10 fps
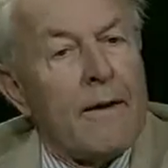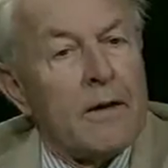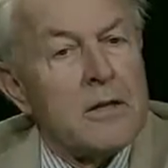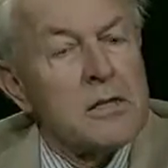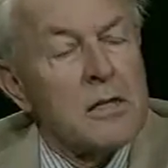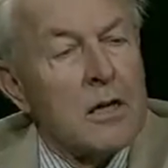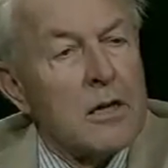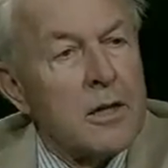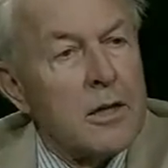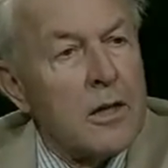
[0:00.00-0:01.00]

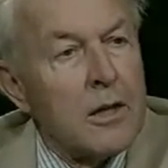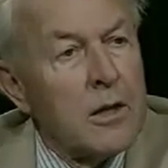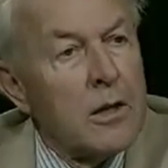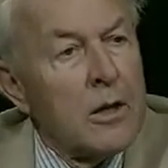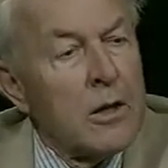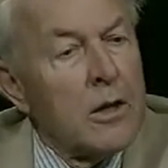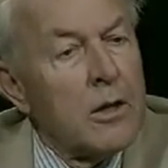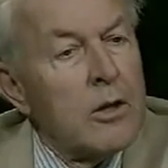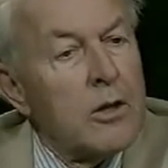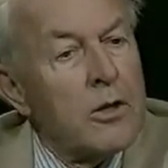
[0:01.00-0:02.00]
started
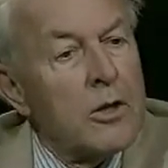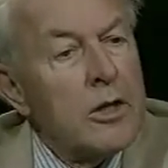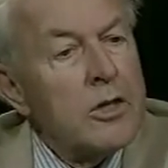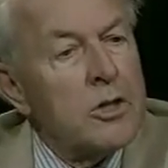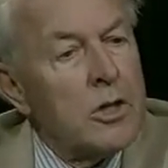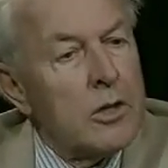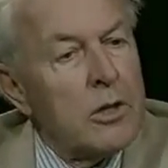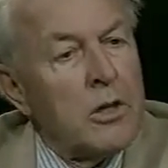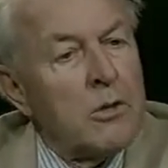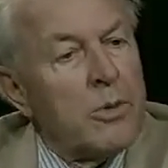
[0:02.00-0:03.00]
teaching
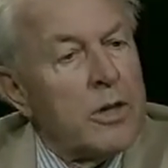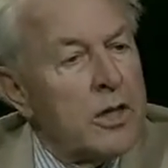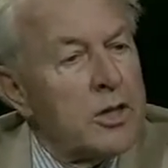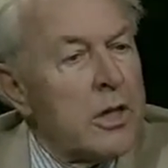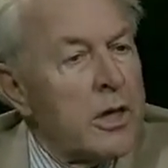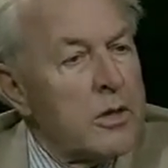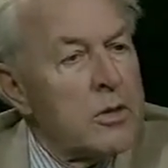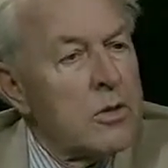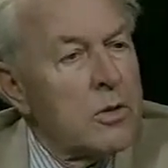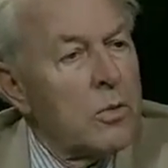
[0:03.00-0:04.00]
the
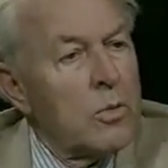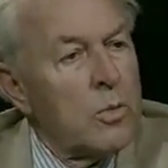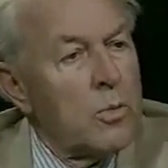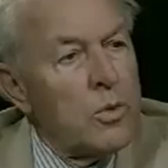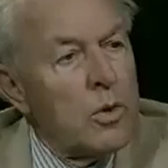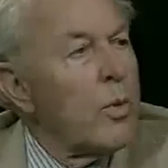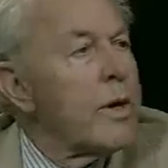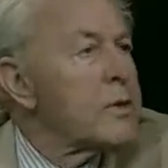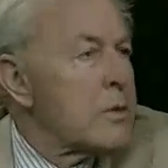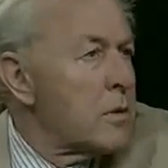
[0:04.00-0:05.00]
Upanishads to the
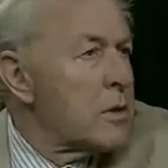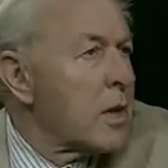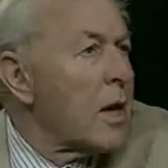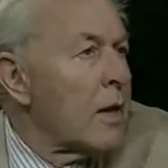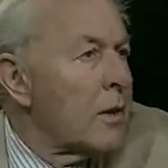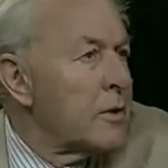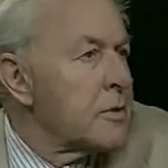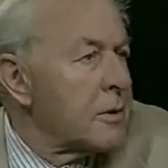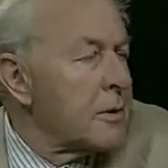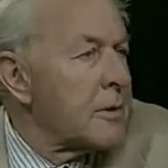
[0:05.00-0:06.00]
Western
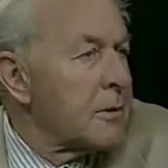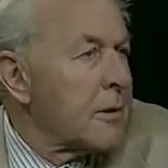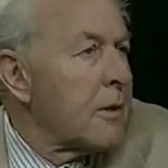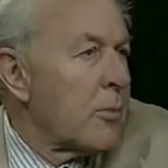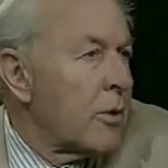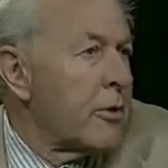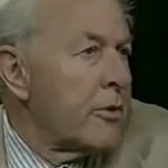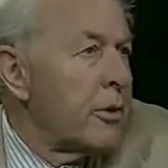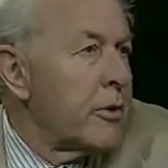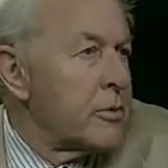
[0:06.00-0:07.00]
scholars a couple hundred
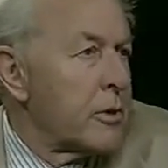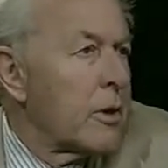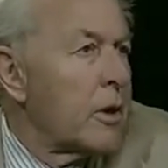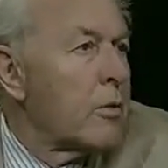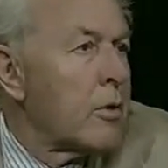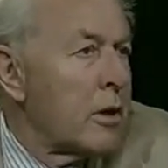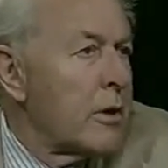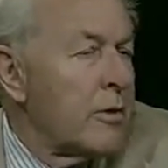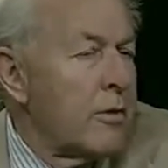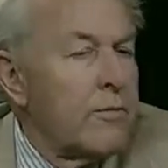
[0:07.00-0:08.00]
years ago or
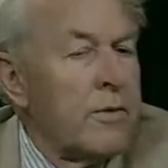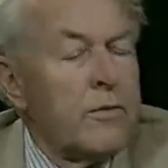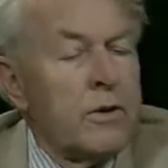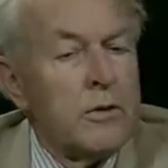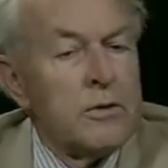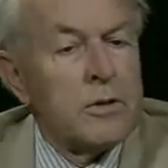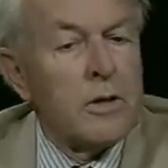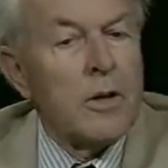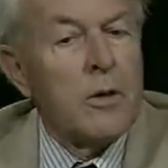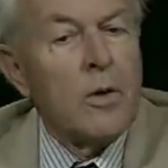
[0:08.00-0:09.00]
150 years
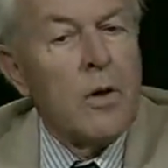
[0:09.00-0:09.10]
ago.